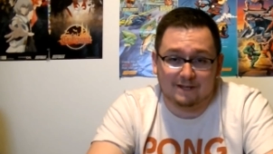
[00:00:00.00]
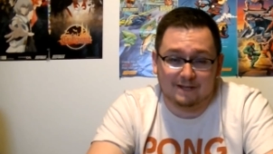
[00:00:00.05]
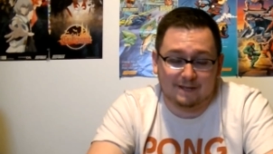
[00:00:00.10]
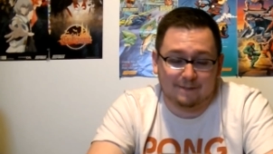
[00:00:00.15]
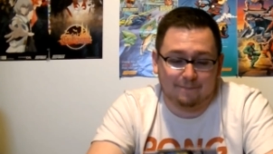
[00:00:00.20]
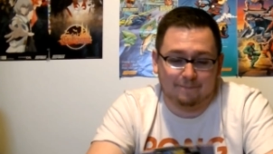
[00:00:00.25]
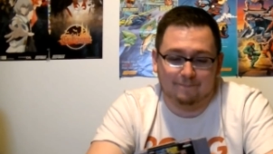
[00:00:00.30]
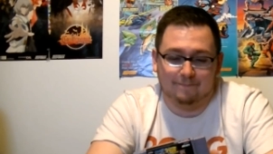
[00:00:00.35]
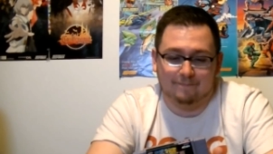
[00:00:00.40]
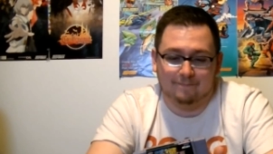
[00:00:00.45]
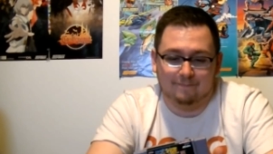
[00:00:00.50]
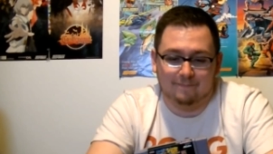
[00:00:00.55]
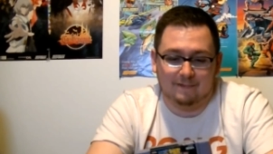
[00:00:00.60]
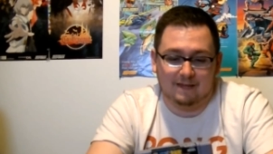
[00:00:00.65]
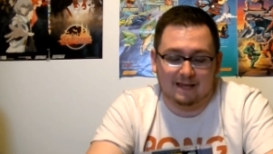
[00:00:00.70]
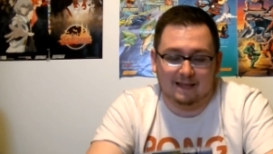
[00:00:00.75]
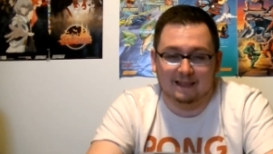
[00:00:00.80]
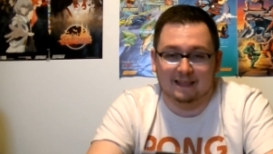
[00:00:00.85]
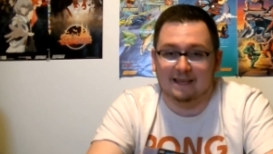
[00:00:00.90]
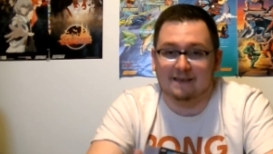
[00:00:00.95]
It
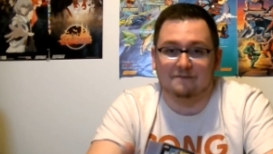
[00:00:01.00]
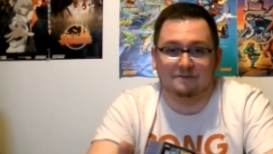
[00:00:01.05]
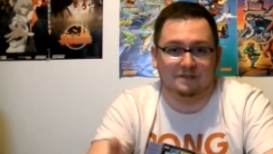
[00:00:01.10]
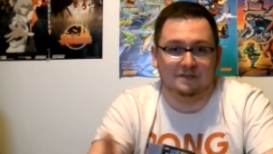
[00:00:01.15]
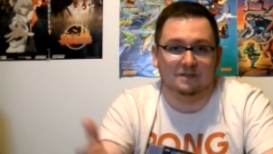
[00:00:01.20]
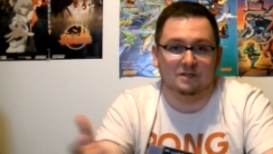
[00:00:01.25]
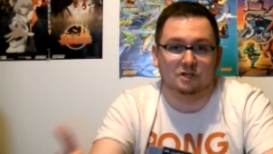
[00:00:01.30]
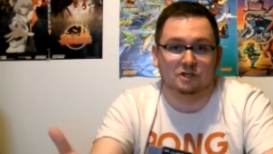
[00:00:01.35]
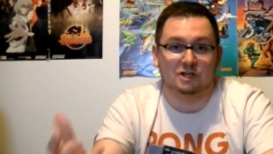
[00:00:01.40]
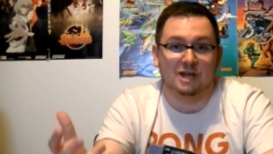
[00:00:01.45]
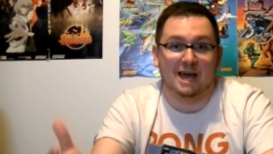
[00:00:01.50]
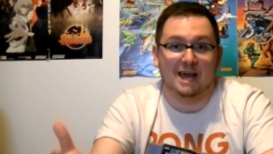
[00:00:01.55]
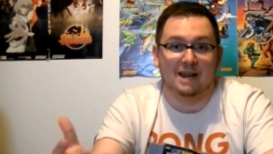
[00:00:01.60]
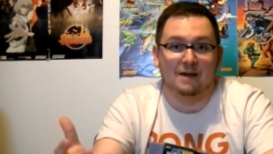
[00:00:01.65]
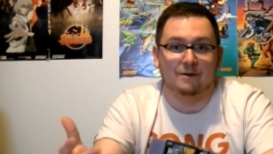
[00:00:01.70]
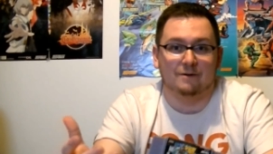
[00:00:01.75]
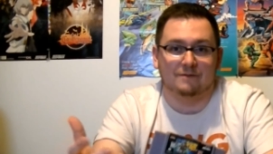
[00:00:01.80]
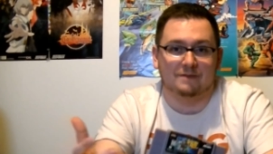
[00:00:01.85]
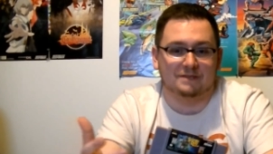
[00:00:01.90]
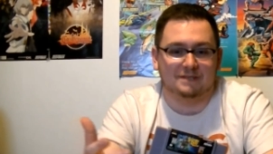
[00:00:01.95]
it lives in the
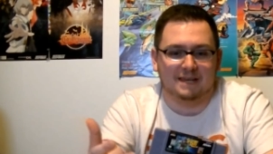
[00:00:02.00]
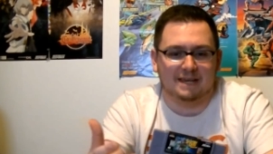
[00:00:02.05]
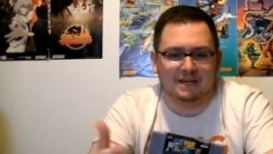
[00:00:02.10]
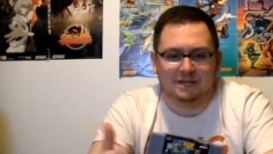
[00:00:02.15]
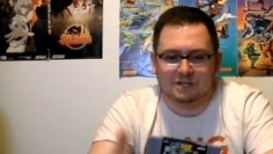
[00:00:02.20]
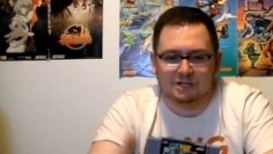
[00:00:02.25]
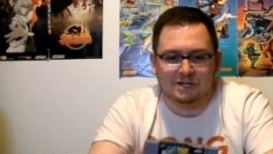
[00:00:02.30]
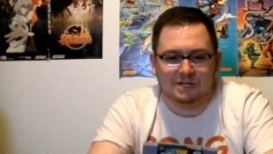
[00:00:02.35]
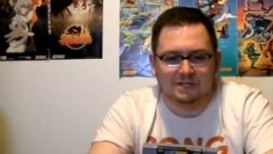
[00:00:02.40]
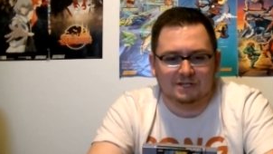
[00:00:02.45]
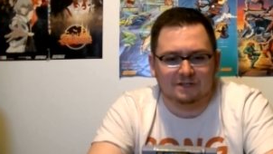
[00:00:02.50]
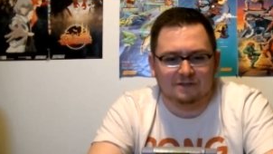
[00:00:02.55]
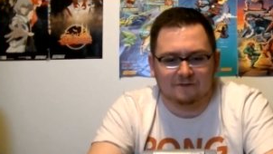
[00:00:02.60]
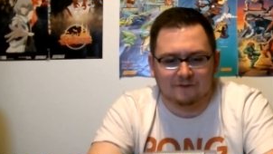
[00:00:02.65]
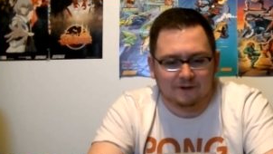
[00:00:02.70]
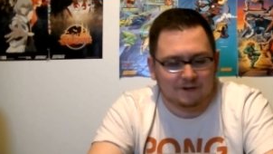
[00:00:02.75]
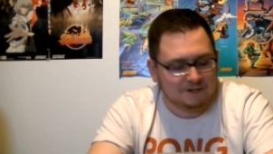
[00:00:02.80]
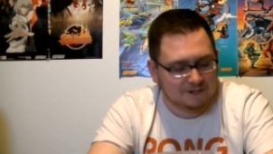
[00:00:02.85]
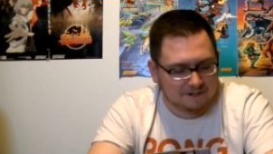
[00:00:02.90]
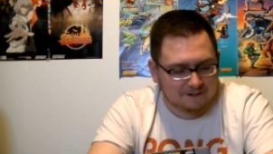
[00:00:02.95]
shadow of the Sega Genesis
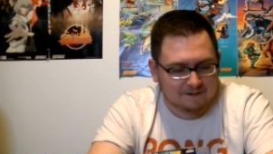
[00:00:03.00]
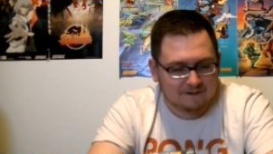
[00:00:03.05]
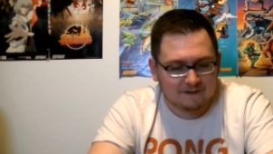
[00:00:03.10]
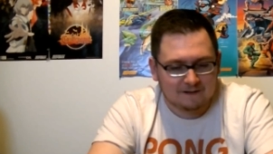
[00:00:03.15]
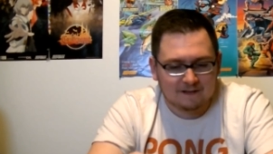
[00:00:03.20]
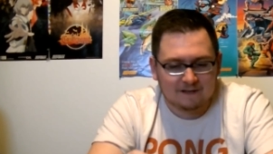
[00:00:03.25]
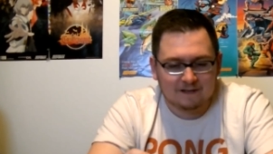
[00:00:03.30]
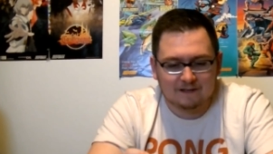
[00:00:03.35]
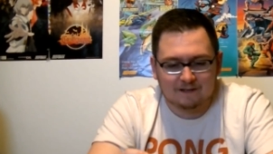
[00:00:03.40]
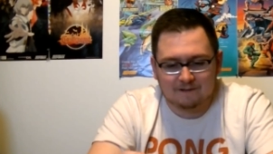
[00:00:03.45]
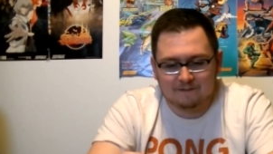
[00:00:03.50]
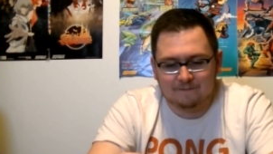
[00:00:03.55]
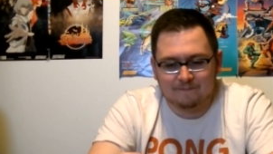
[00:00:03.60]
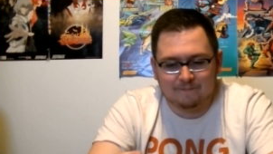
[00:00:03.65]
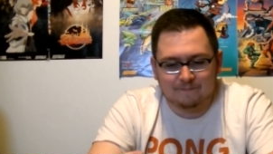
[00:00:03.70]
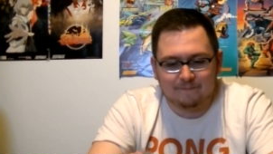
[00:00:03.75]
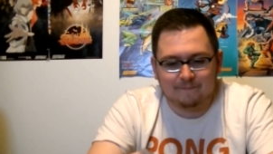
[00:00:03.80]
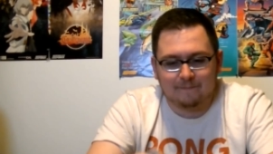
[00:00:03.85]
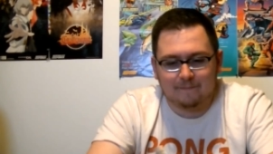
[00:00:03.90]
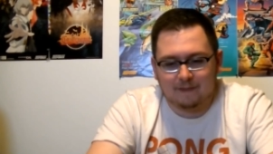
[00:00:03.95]
version.
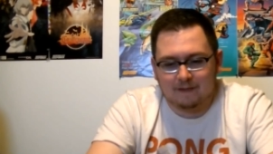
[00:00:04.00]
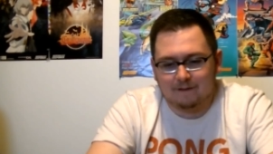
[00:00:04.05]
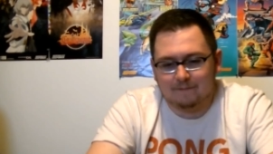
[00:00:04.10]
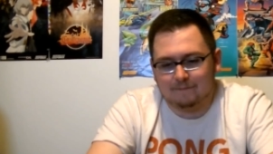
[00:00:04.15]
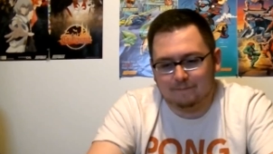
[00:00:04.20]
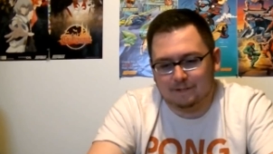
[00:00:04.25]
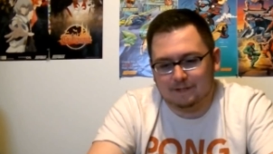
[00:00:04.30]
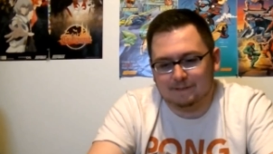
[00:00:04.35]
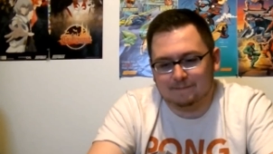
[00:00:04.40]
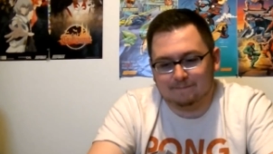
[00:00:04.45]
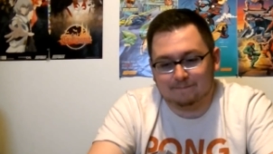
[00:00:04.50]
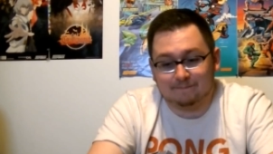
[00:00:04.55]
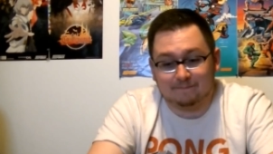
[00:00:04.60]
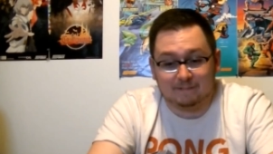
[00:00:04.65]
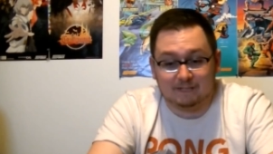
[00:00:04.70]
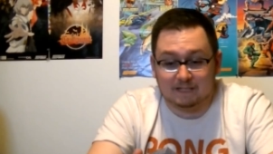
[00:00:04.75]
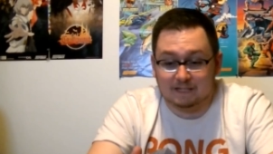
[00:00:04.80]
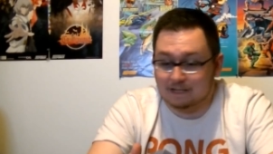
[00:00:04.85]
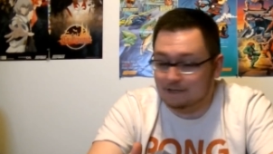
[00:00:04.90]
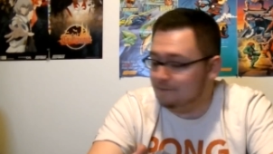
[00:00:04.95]
But,
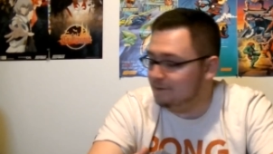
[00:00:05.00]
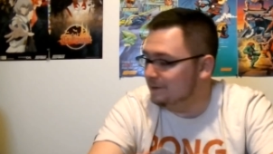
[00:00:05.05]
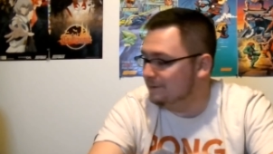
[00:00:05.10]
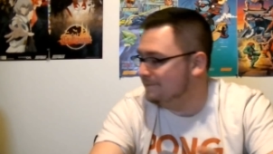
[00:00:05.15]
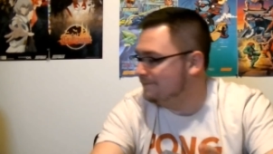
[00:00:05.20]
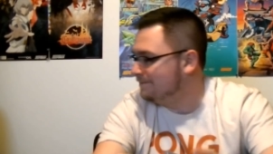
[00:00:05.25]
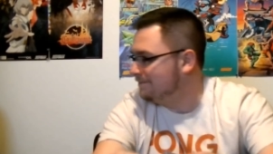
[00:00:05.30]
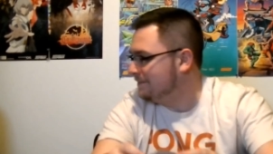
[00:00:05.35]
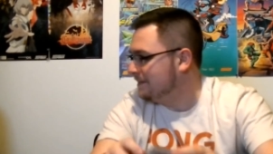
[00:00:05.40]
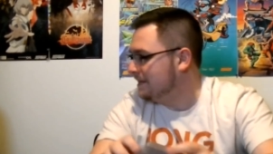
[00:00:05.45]
oh well.